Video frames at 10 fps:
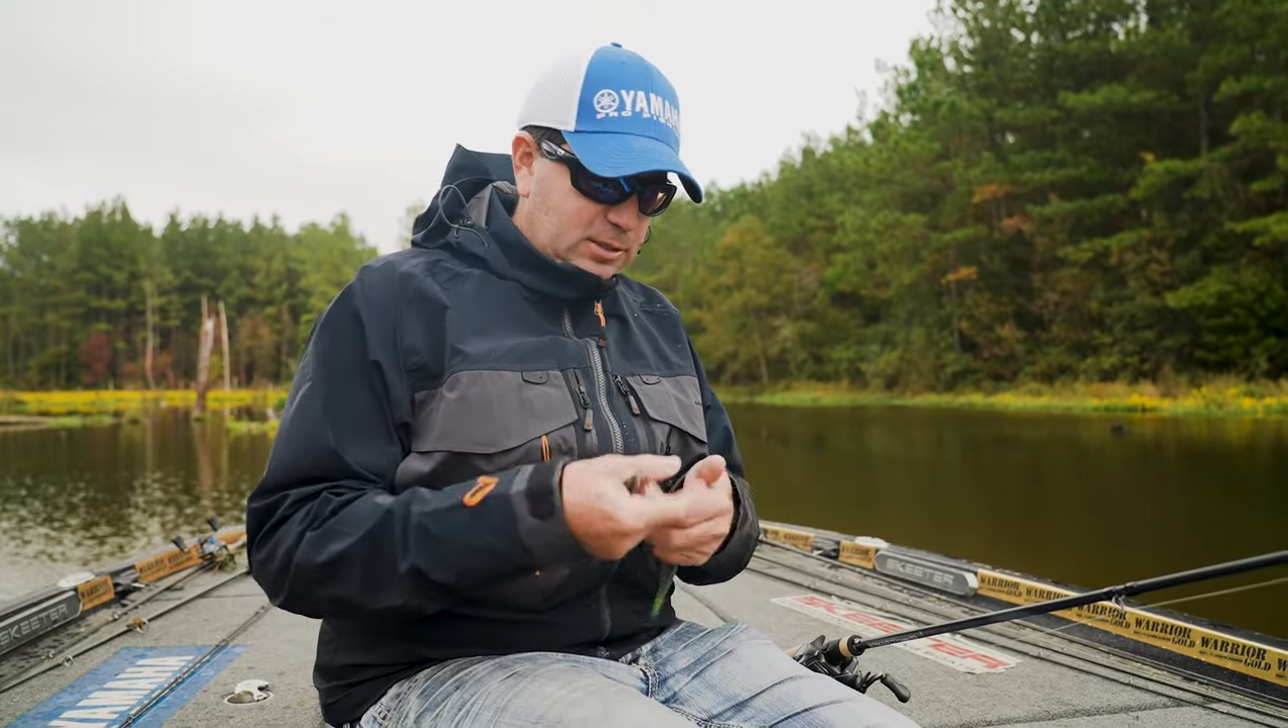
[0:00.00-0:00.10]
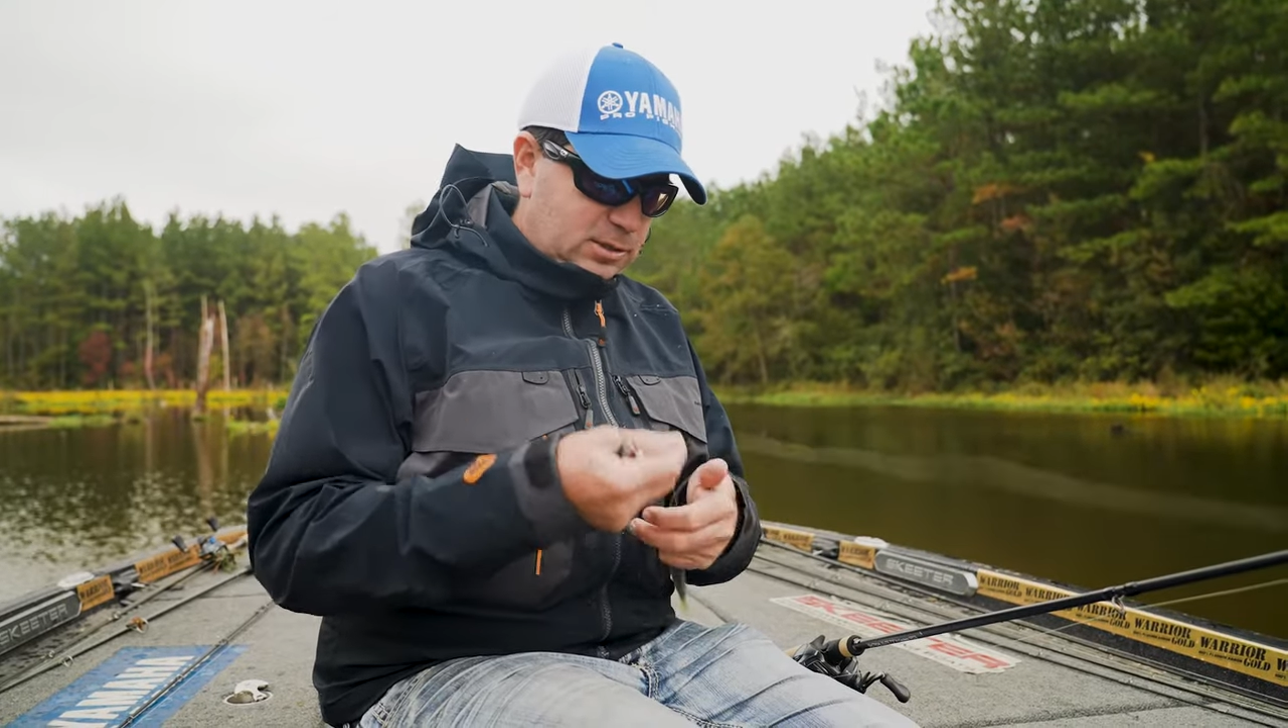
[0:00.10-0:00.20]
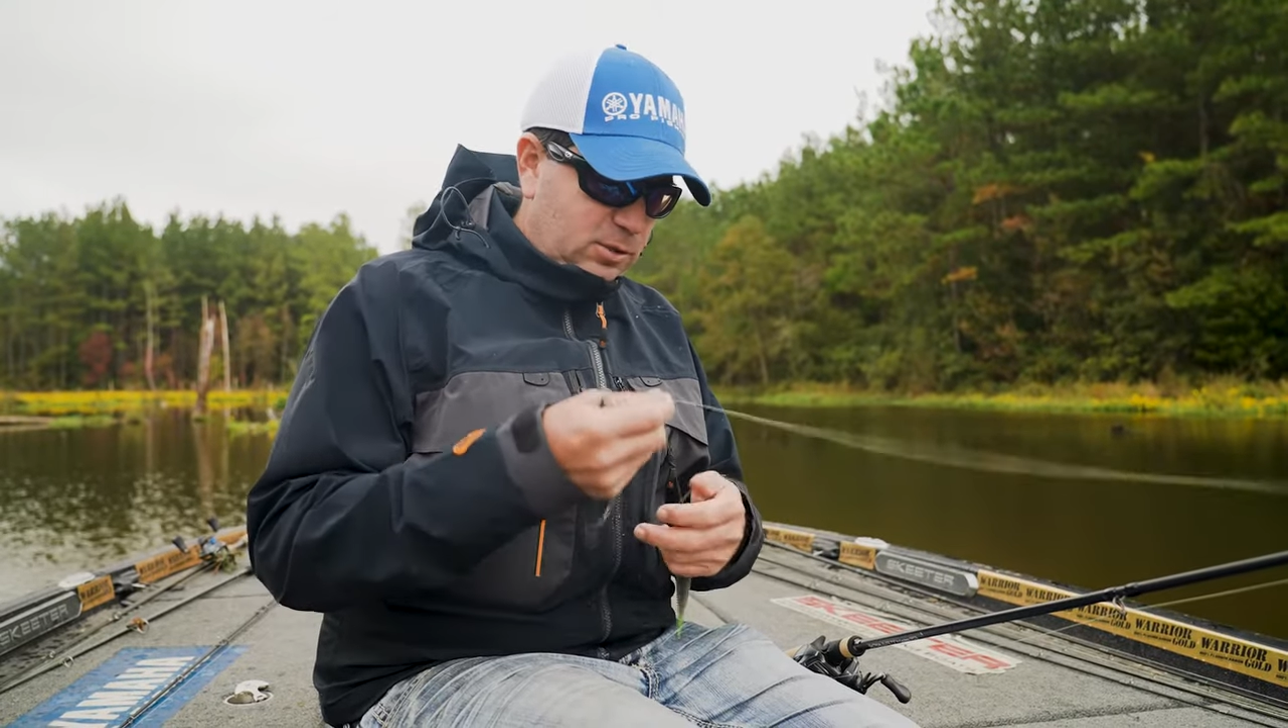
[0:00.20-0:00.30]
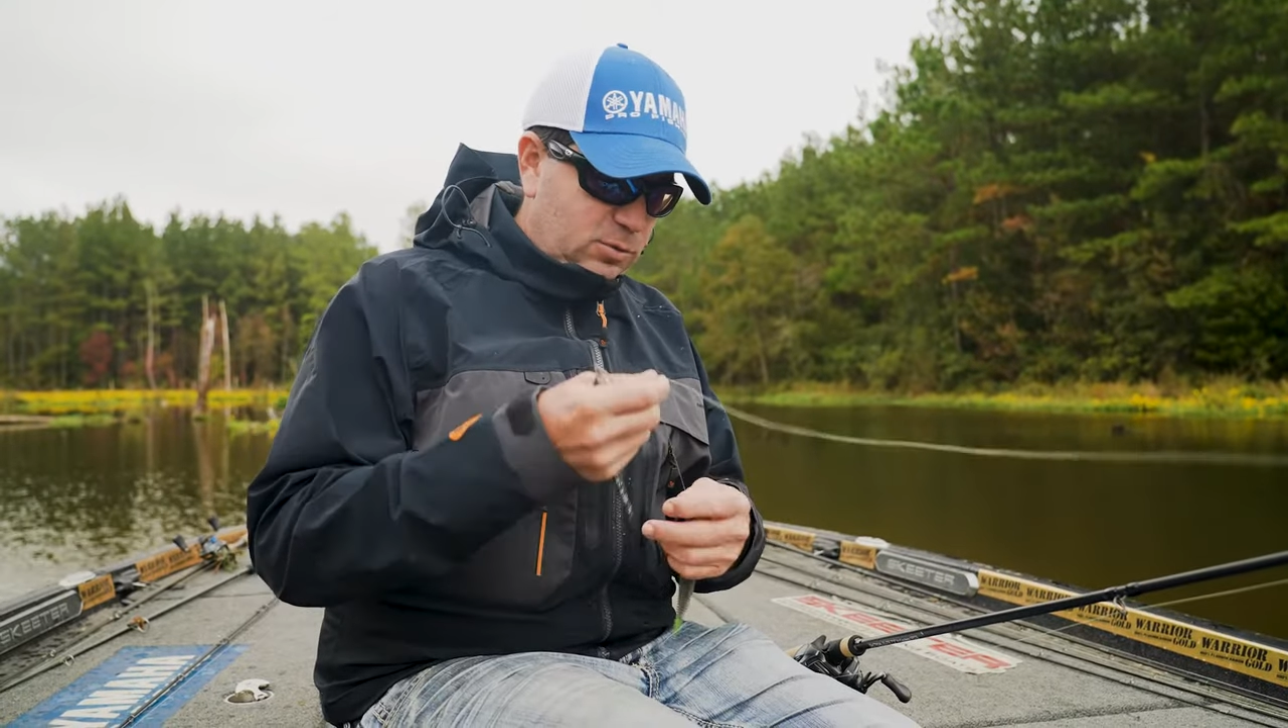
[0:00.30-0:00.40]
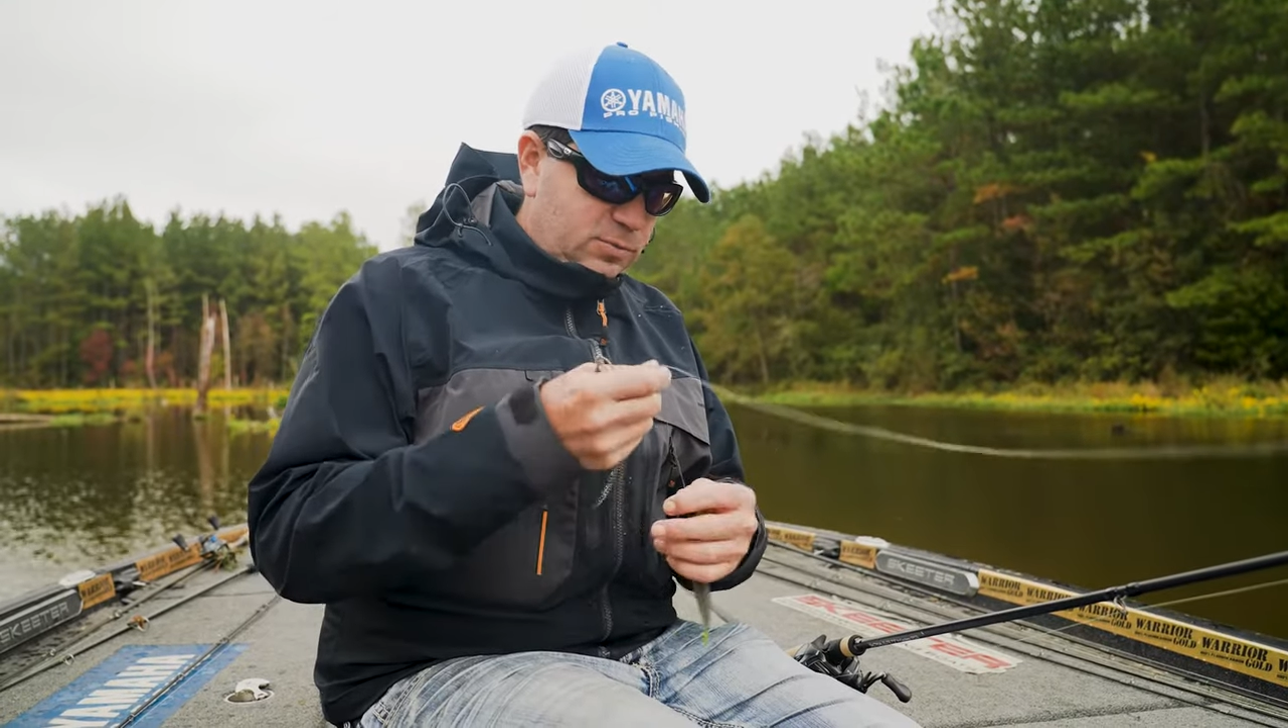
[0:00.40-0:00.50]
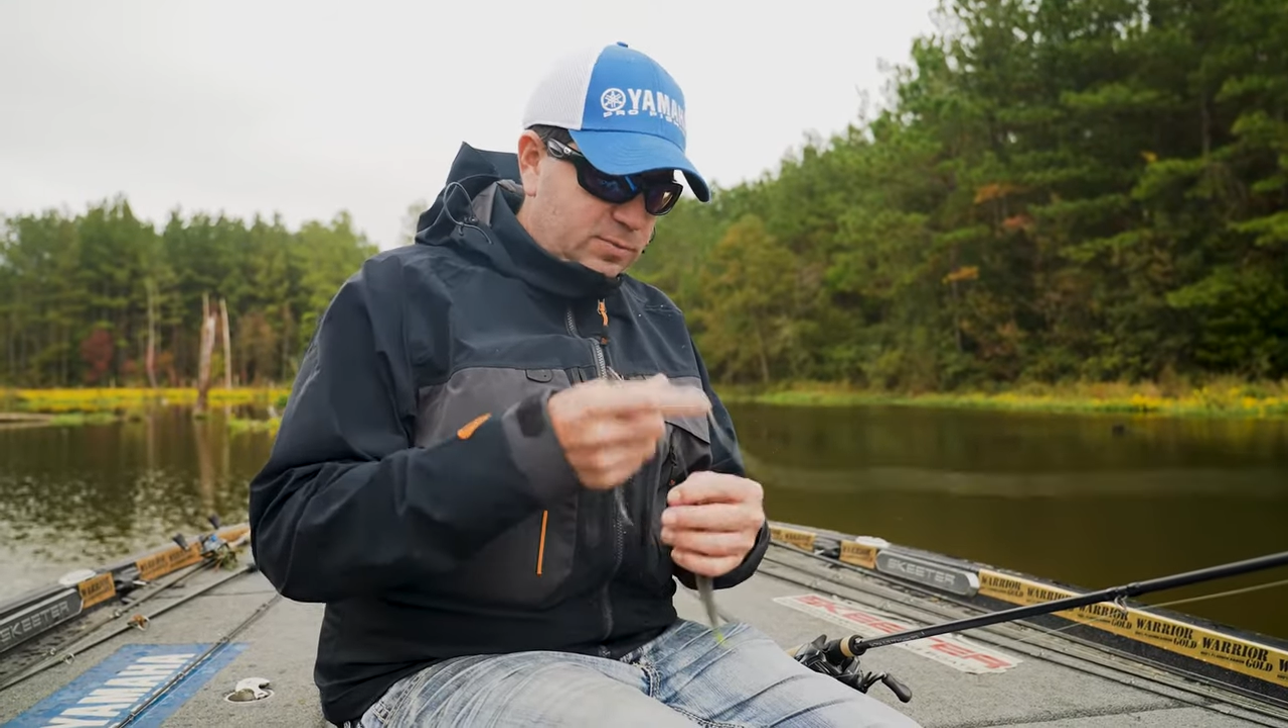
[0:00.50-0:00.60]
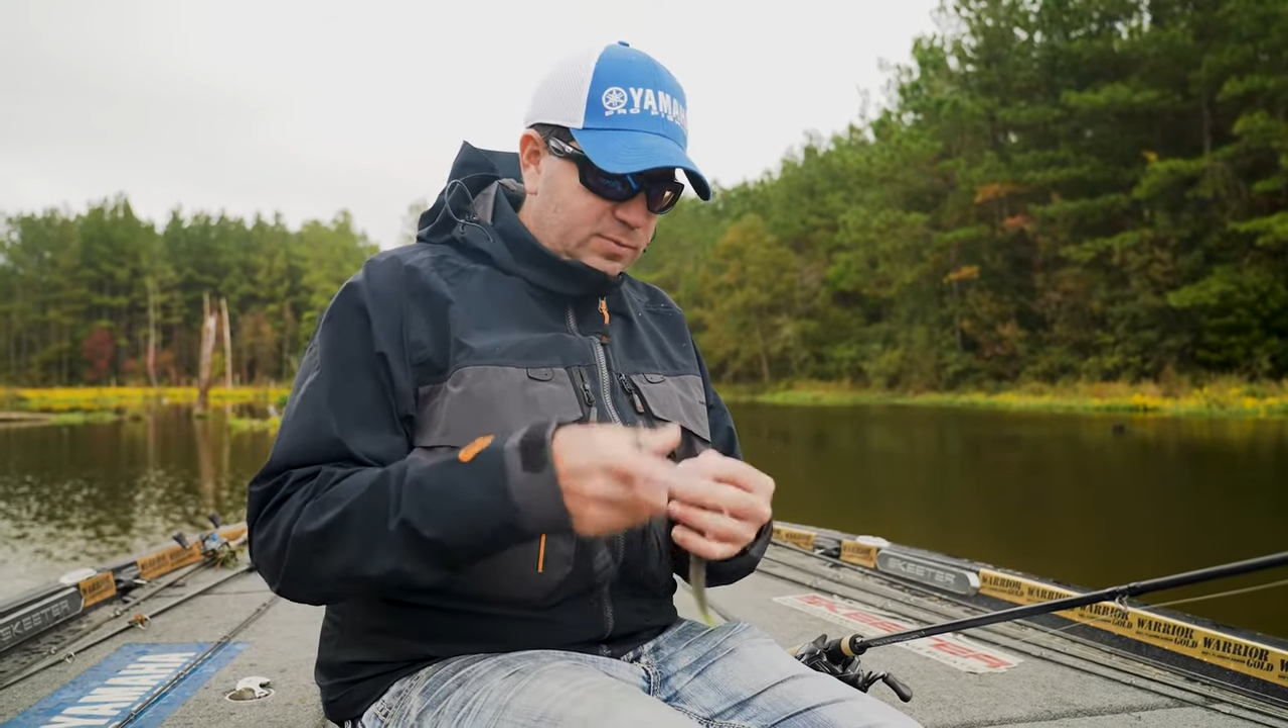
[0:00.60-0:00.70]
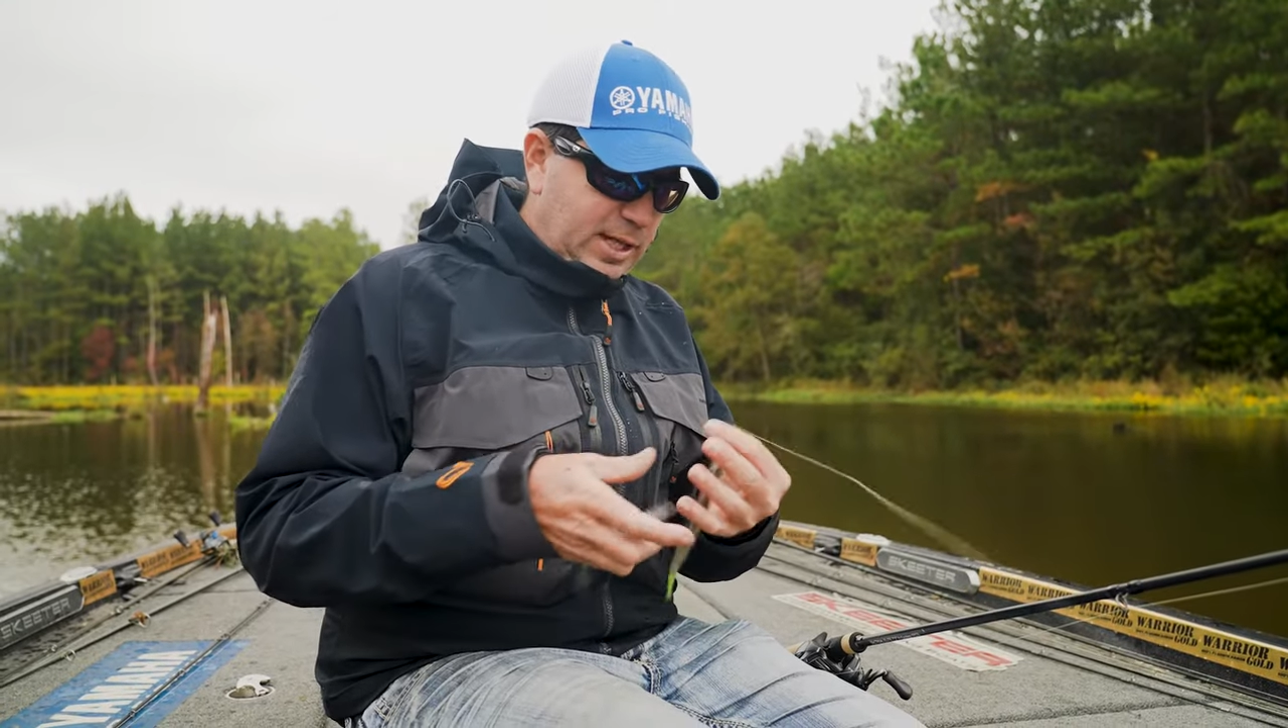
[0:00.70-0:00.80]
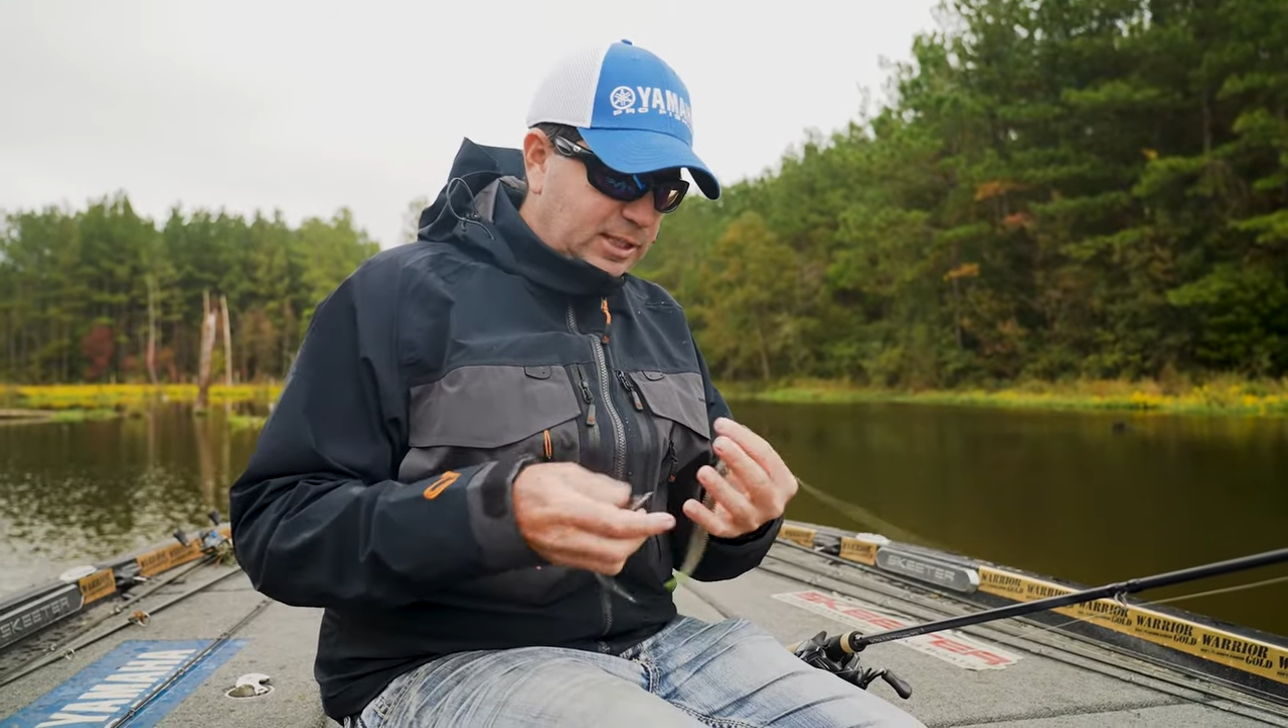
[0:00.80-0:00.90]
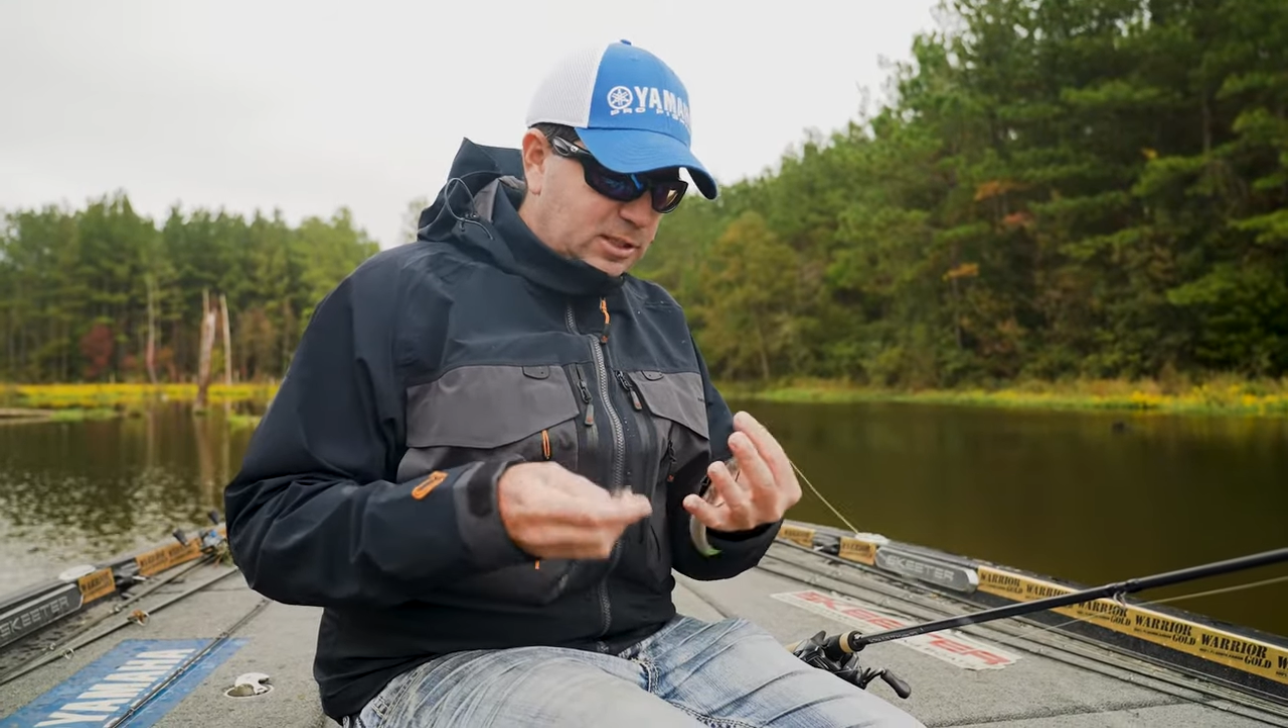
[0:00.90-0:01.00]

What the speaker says: So that's